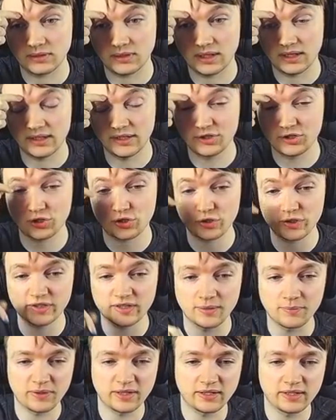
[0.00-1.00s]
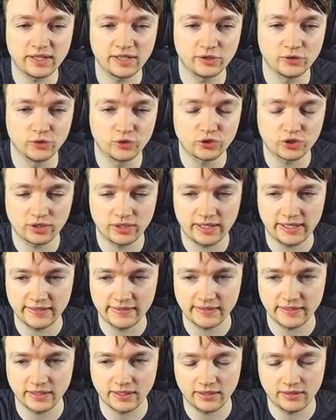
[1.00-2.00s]
I need to draw something like
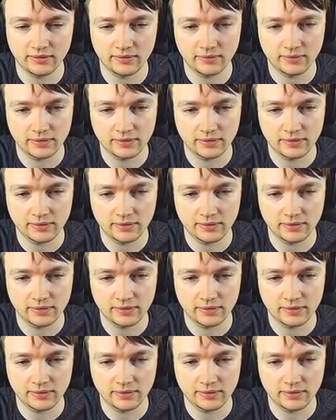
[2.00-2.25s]
neutralize here.